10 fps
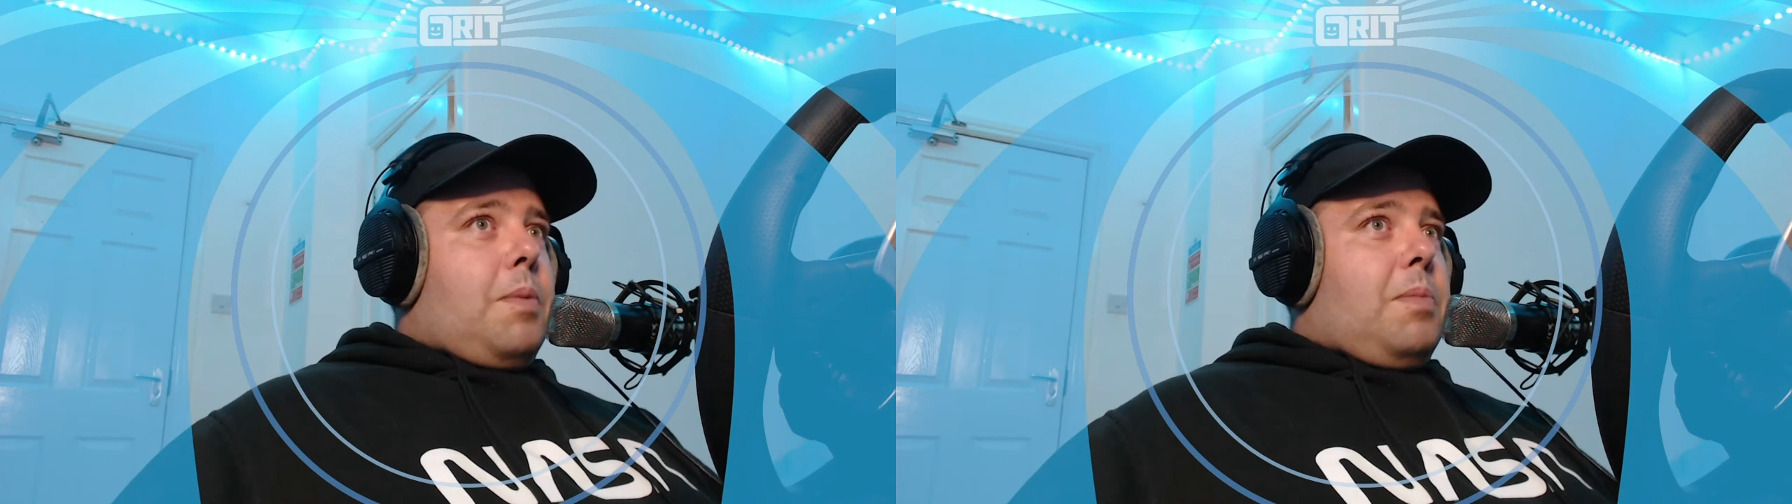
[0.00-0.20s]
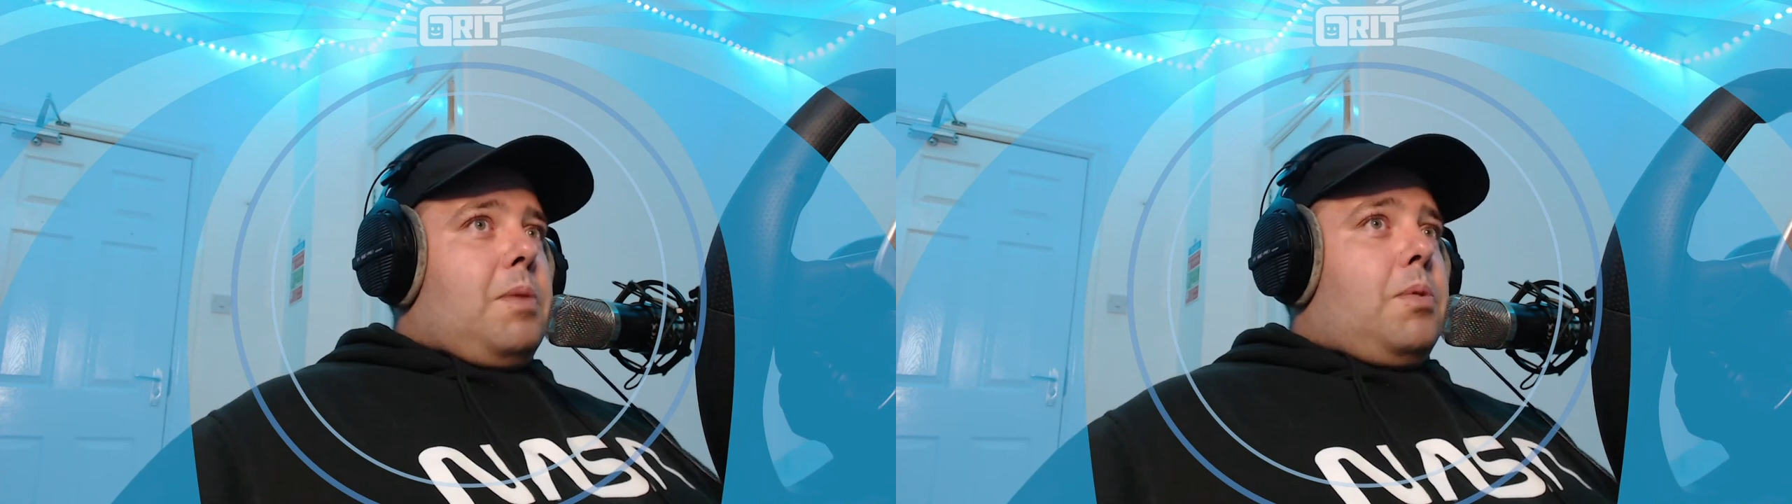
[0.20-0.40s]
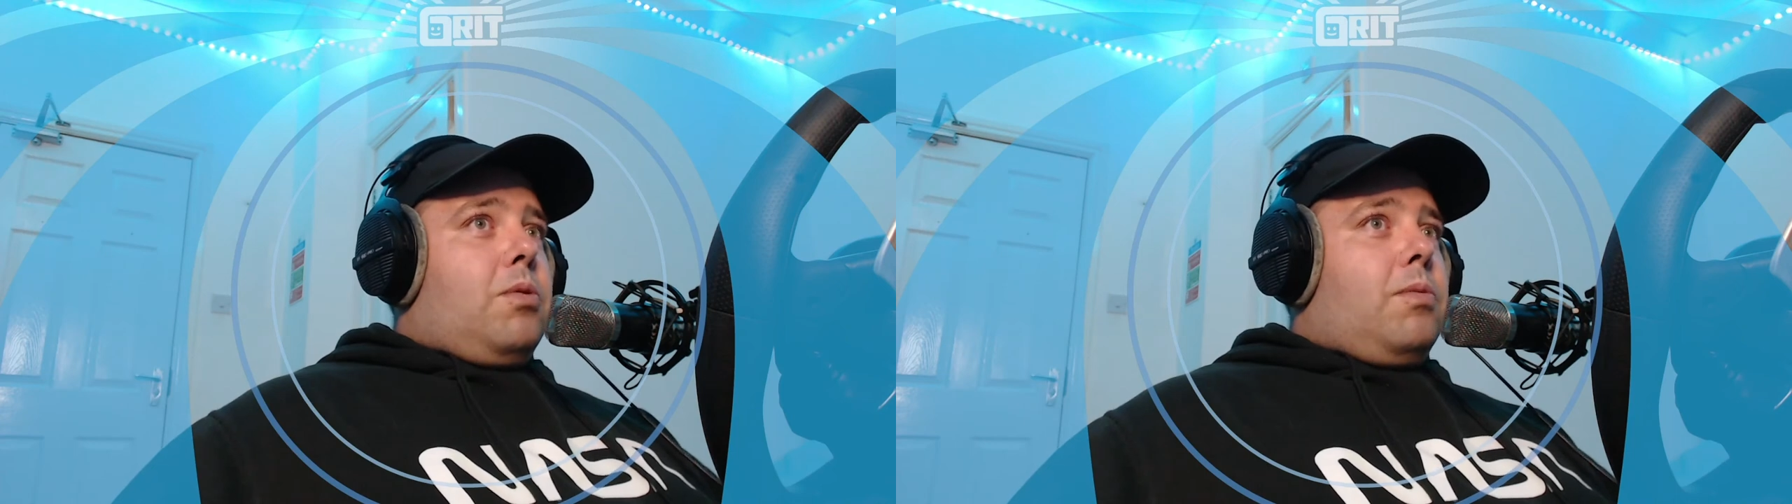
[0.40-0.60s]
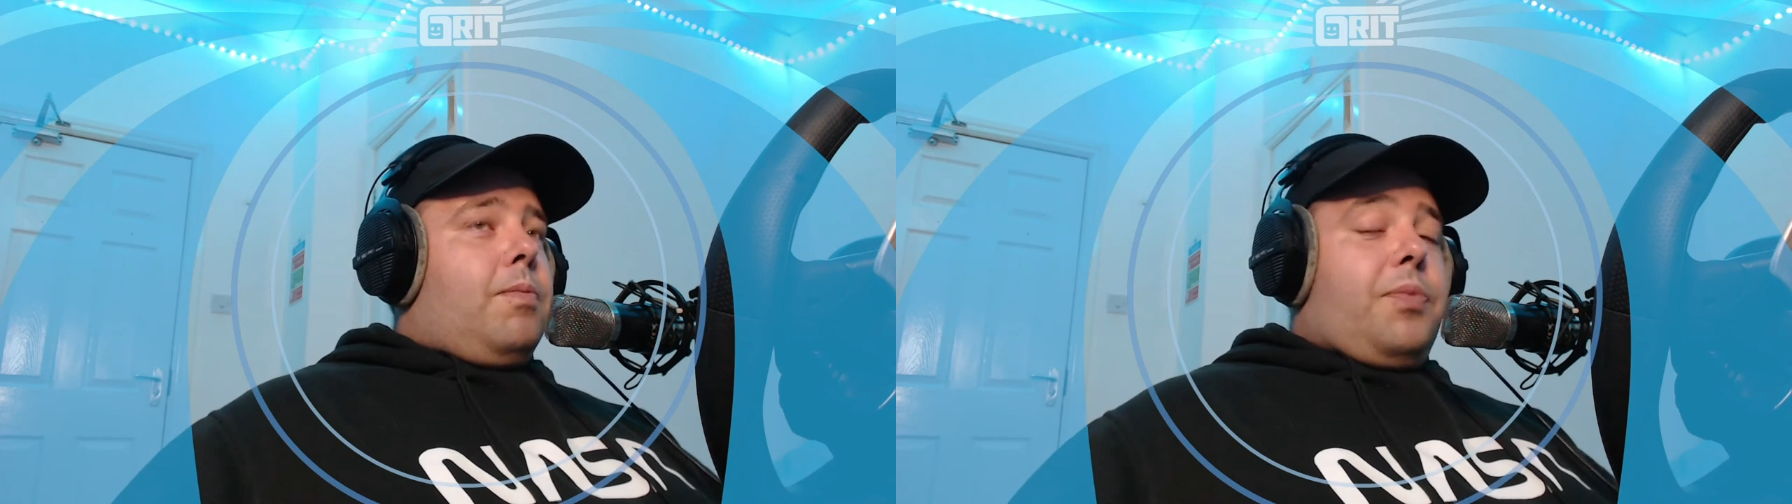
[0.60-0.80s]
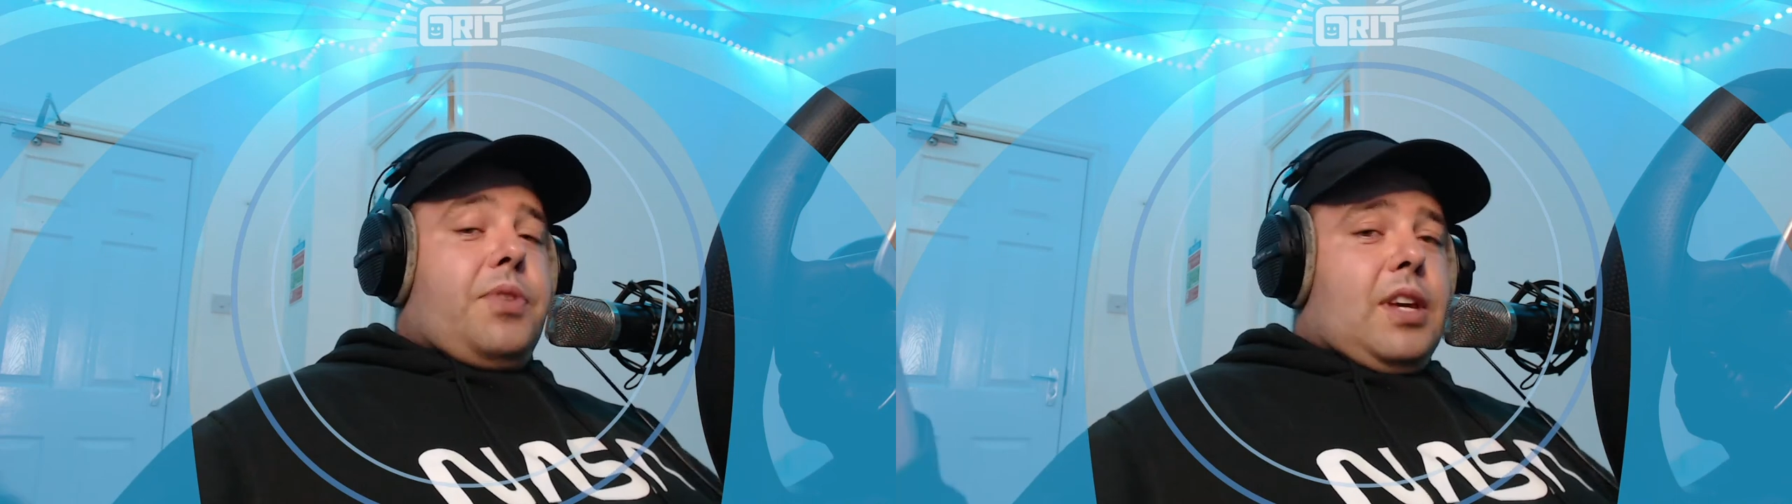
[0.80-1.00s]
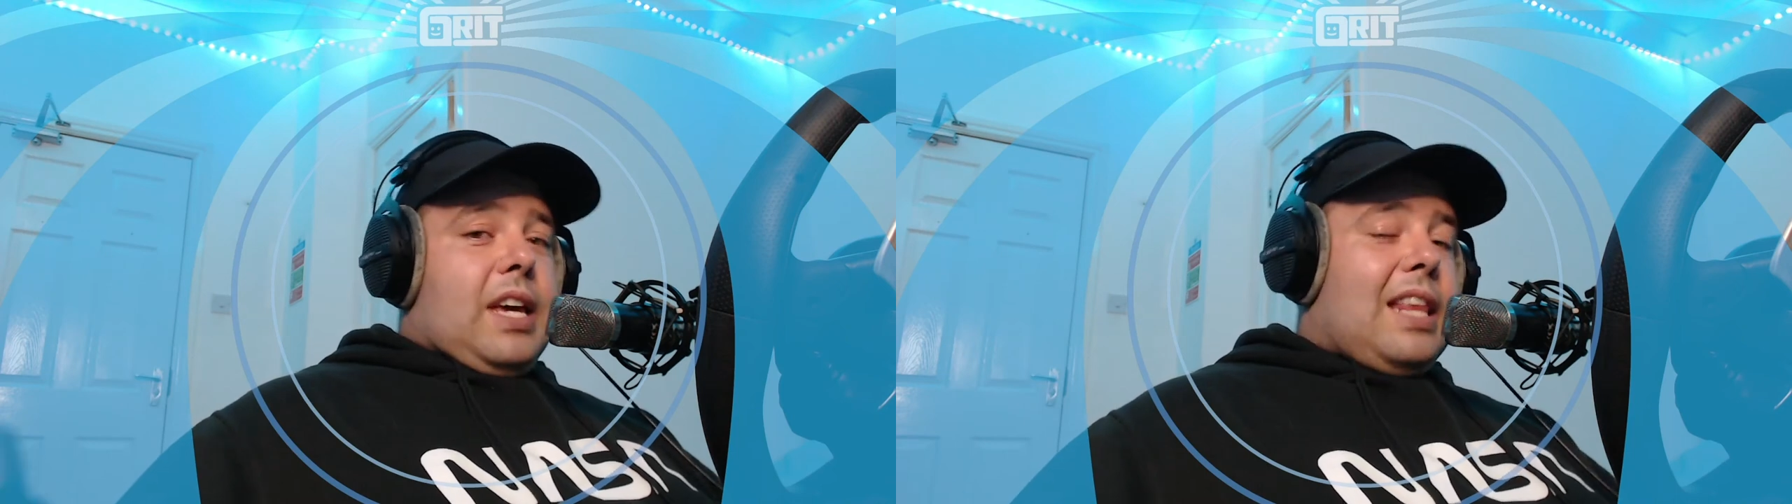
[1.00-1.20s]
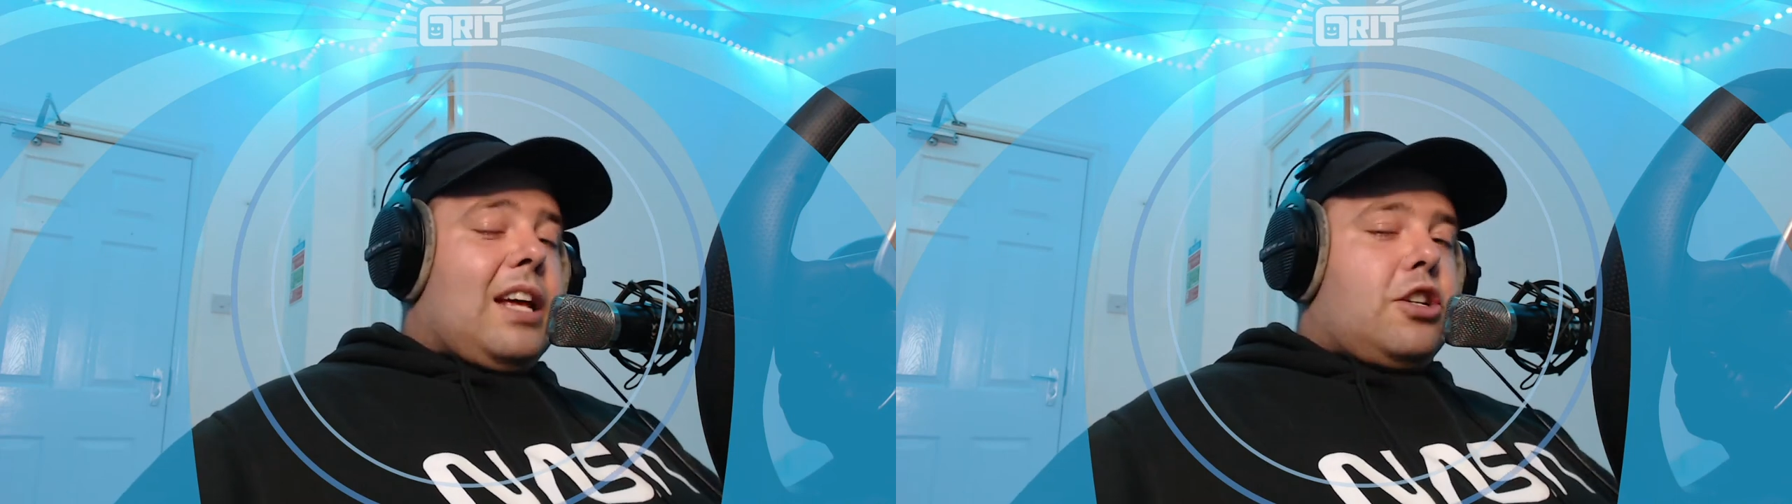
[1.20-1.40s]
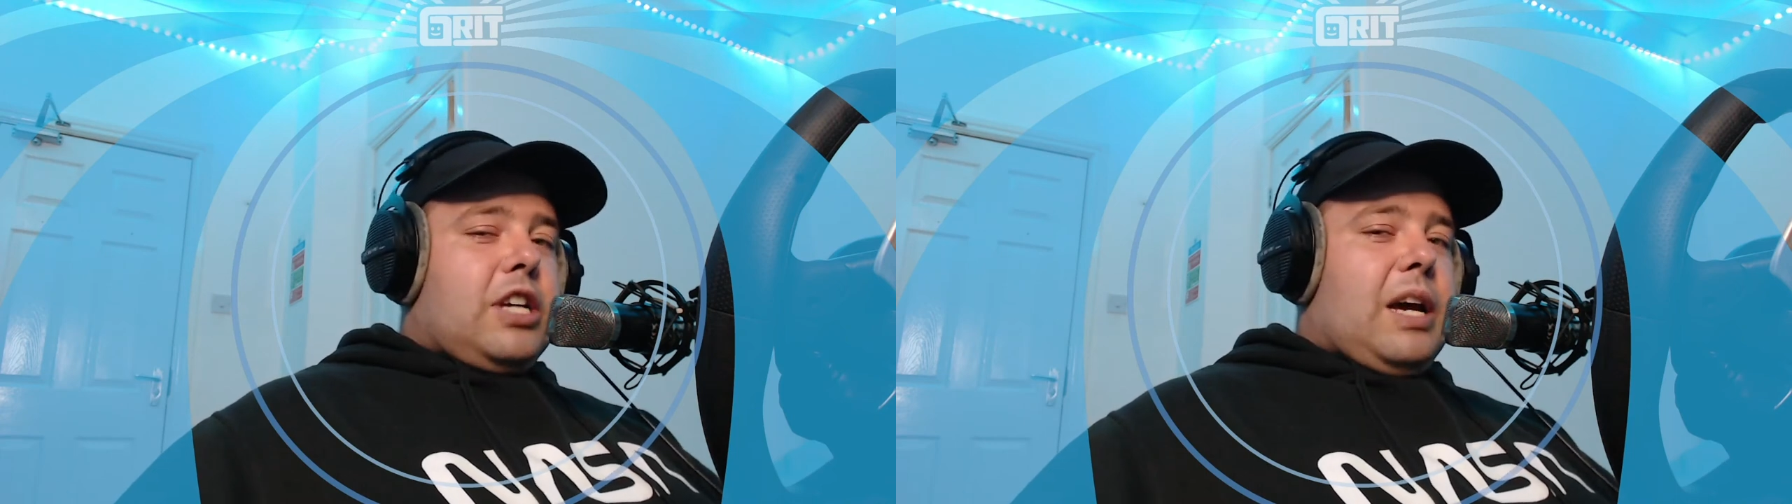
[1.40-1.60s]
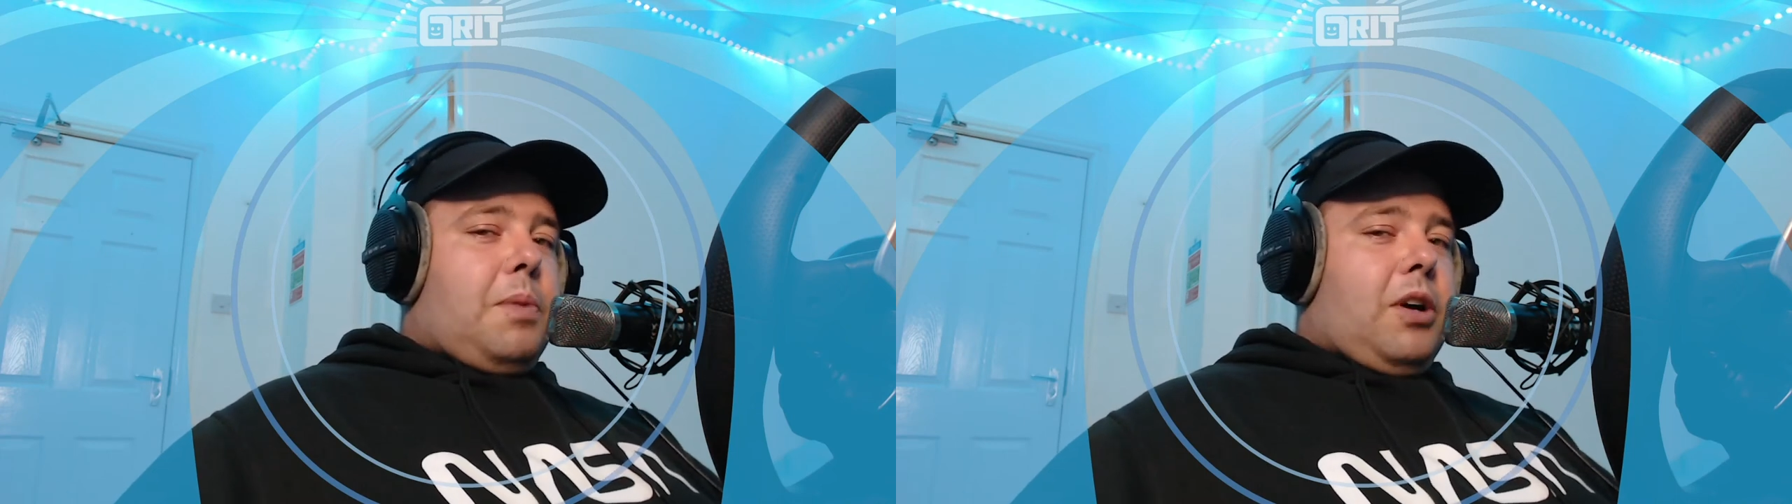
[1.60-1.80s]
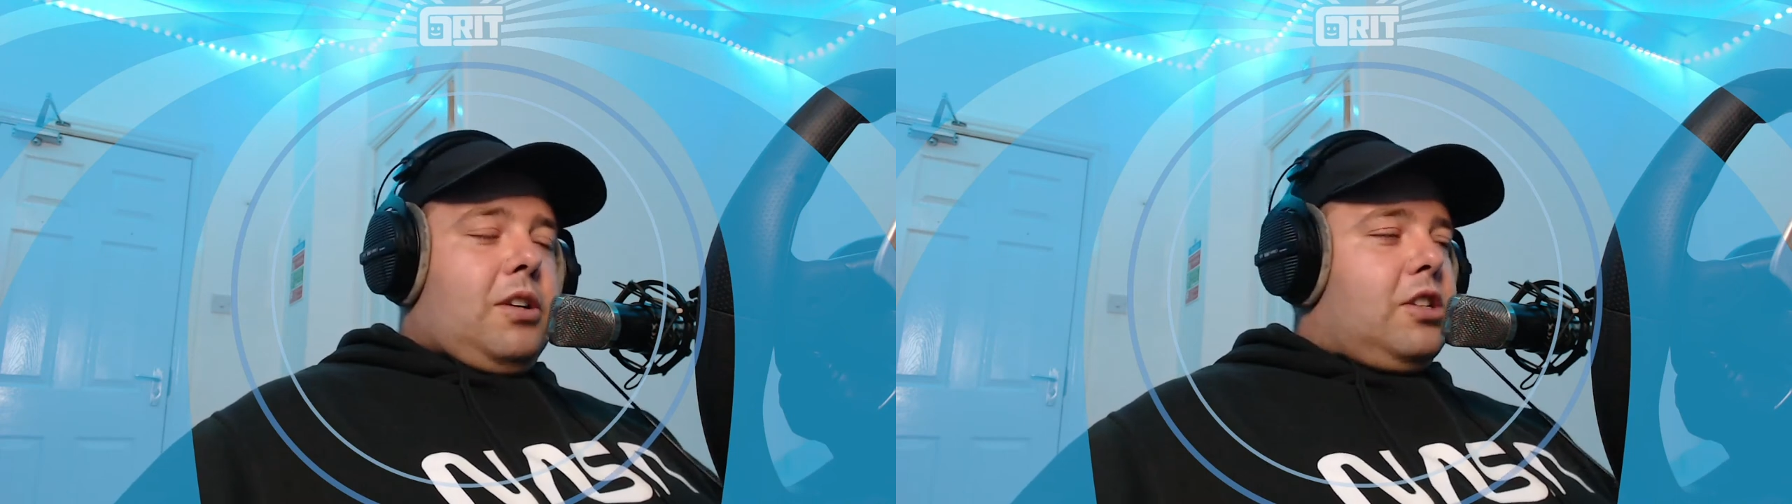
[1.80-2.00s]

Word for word: people, hit that share button.